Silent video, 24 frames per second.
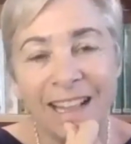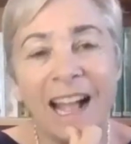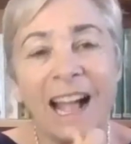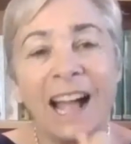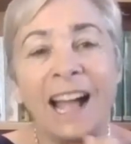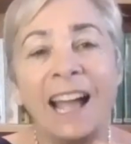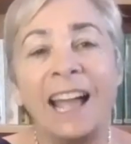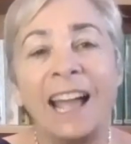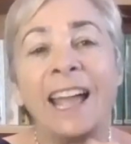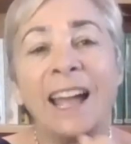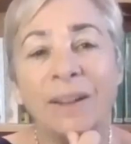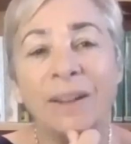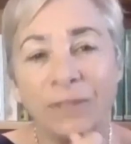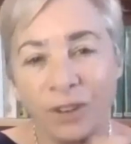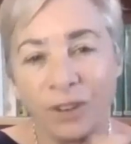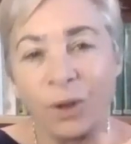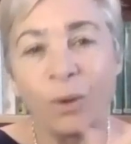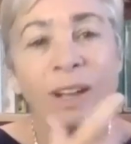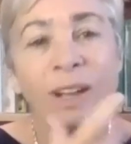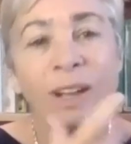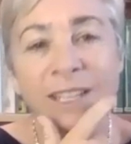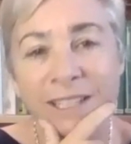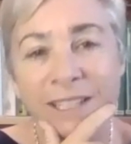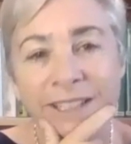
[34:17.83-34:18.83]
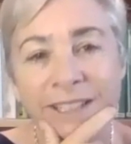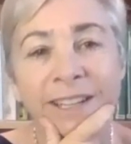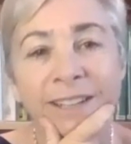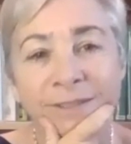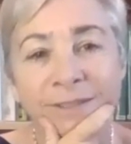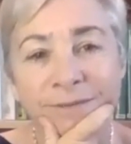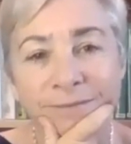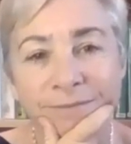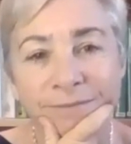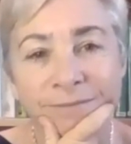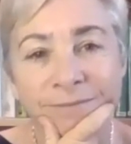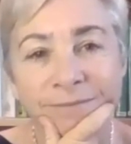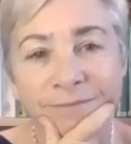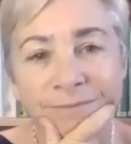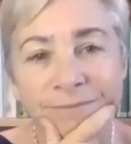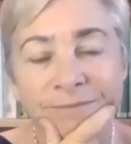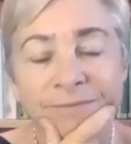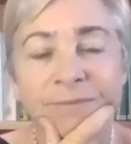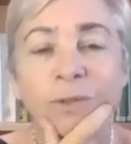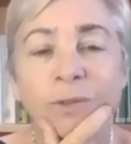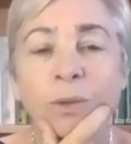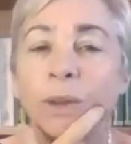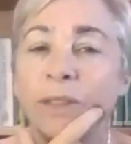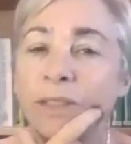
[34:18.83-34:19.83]
I have no idea
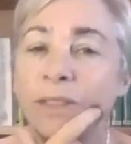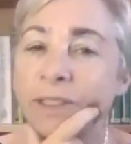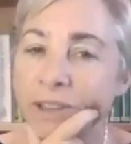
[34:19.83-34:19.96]
what